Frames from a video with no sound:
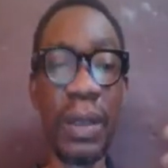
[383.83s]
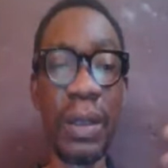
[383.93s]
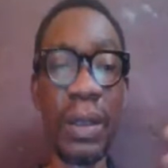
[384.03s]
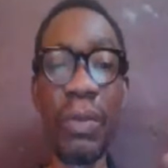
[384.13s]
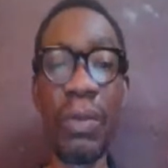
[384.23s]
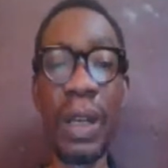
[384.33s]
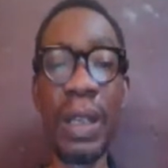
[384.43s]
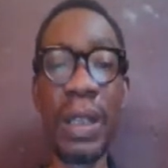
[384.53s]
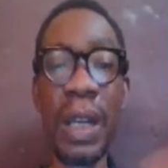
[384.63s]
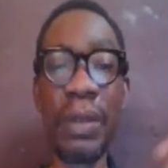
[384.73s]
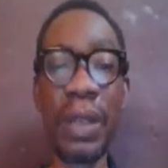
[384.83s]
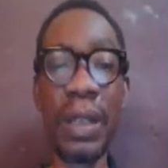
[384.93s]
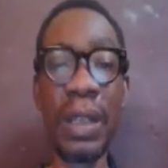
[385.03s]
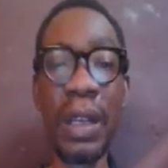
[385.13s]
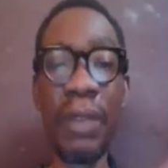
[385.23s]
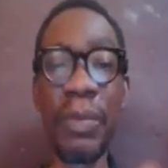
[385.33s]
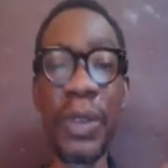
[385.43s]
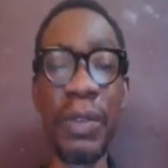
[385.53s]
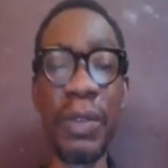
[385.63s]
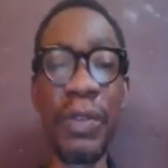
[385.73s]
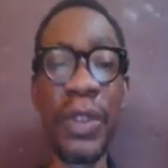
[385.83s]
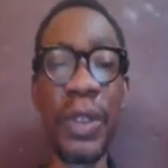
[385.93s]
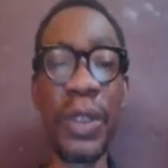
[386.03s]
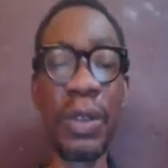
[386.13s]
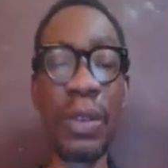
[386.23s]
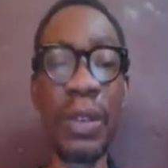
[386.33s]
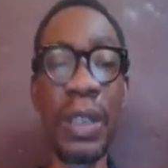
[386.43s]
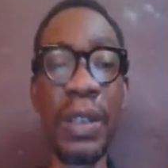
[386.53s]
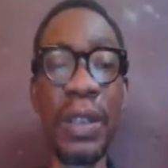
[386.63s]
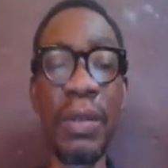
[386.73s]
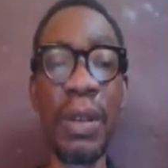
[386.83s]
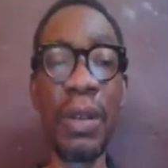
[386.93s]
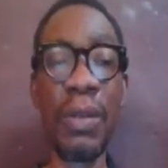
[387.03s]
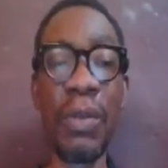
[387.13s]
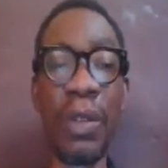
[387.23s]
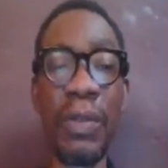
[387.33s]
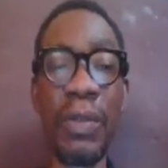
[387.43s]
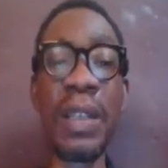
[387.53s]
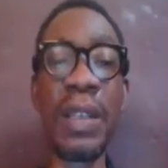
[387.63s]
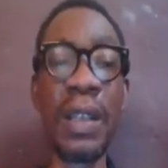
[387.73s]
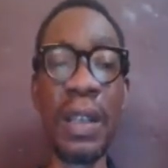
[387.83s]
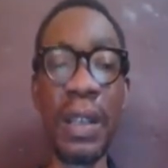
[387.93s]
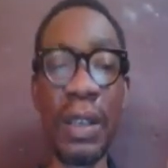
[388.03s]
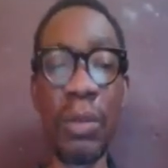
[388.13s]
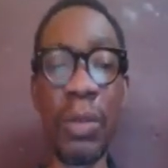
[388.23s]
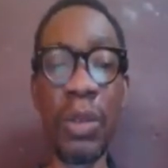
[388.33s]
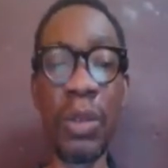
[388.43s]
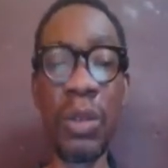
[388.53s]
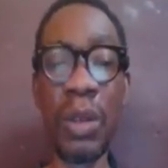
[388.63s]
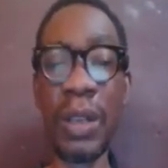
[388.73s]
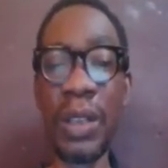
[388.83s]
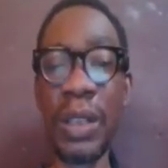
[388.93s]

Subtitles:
While it actually have most of the features contained in the Wordfence, there are some also additional